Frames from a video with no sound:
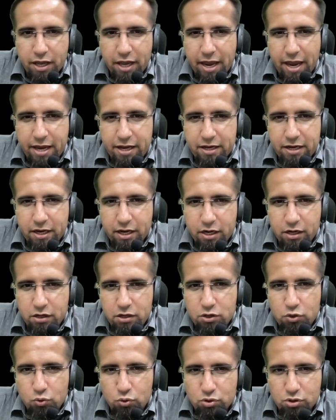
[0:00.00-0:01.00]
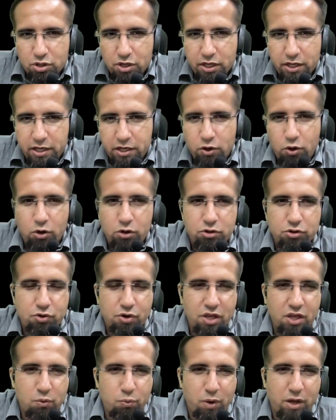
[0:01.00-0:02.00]
n into 3, or
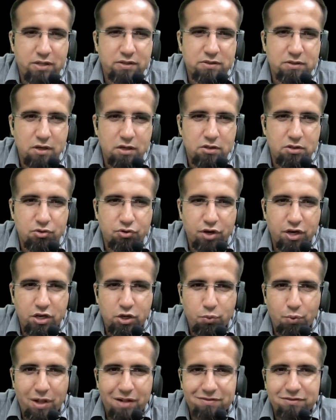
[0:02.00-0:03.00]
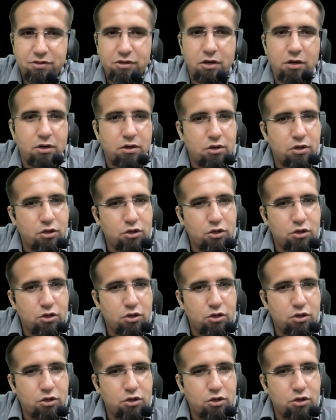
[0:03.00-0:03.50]
3 ones are 3 12s are.